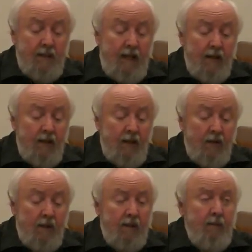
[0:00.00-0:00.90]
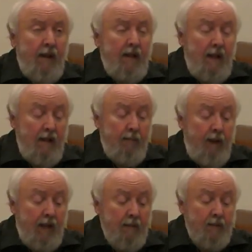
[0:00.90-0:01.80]
and that included
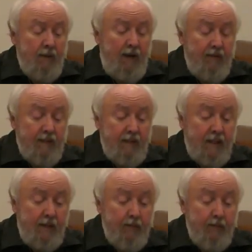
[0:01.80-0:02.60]
Balaam's prophecy.